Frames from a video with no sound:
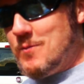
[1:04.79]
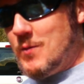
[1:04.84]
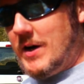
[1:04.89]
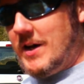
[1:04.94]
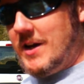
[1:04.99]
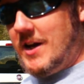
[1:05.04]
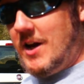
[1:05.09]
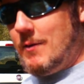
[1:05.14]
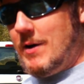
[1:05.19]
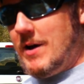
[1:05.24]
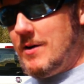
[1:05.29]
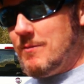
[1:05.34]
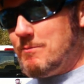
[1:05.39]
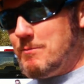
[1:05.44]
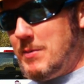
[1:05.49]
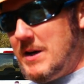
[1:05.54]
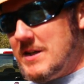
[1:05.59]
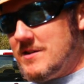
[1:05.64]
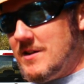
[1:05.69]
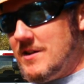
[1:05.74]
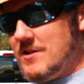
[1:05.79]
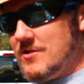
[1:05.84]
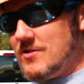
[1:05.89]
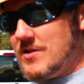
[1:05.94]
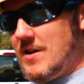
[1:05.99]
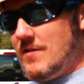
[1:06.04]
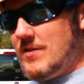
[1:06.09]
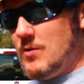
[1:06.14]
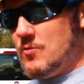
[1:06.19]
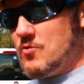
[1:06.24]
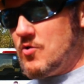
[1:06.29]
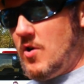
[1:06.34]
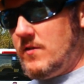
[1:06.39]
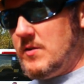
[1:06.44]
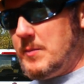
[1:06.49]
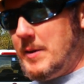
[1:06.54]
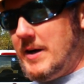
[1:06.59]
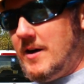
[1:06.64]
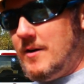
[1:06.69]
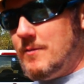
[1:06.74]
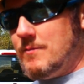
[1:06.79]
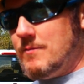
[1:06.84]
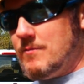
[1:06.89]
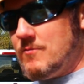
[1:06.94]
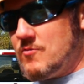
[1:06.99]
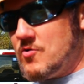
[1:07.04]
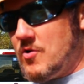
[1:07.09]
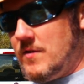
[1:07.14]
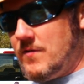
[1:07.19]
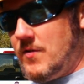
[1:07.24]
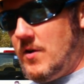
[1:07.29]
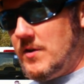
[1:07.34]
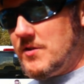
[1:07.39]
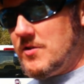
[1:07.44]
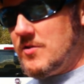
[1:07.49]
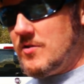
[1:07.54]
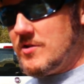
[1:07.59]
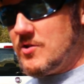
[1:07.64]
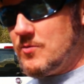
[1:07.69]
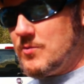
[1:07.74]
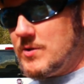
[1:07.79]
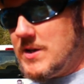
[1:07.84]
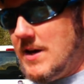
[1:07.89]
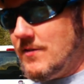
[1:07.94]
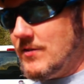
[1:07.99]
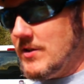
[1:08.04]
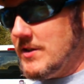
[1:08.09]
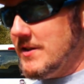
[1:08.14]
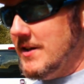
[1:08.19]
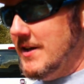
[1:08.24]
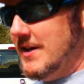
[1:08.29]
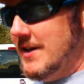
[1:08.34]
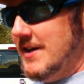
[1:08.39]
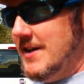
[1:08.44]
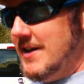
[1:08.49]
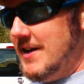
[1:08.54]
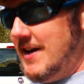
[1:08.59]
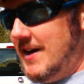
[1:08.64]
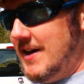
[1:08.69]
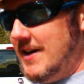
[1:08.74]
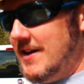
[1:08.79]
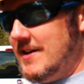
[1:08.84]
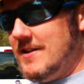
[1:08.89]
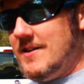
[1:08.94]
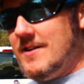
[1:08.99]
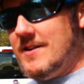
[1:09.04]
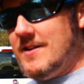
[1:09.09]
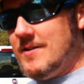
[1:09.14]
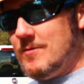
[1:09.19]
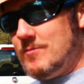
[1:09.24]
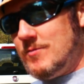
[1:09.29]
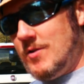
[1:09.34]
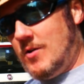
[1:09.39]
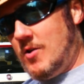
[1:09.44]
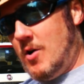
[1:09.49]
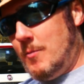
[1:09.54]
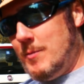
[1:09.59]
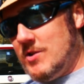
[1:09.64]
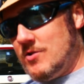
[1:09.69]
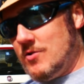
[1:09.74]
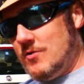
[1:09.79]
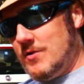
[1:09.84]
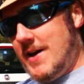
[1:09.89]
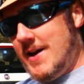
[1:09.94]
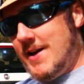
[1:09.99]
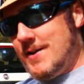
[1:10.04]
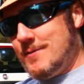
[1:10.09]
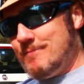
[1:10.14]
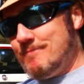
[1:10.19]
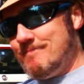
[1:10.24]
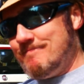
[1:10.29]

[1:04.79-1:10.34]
We're going to go out and basically just have a little drive about, try and find a nice little tavern, and no comments on the hat.